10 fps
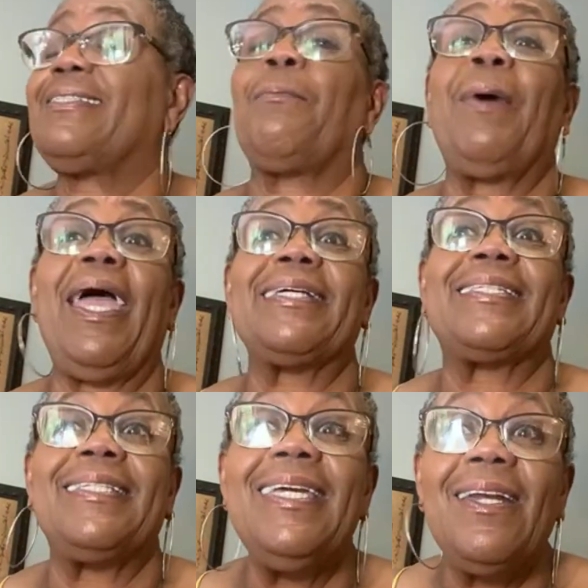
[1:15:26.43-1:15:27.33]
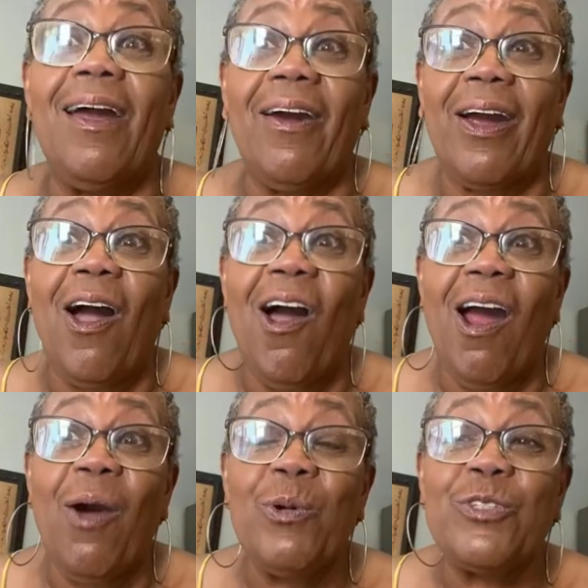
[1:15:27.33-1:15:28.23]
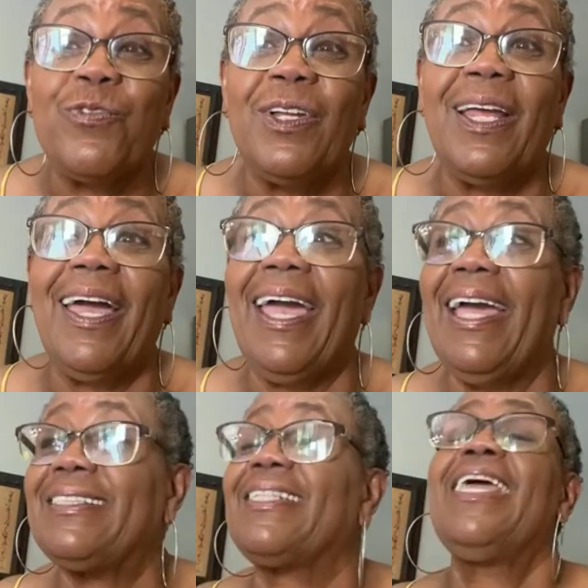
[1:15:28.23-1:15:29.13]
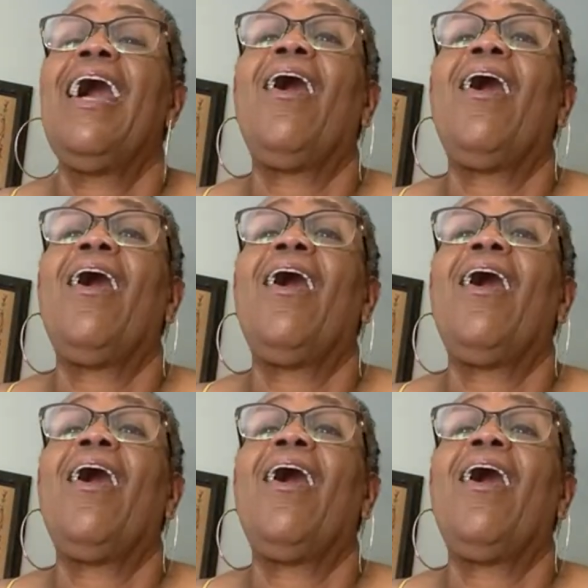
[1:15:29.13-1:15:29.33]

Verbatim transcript: The back seat of her car was full of hats.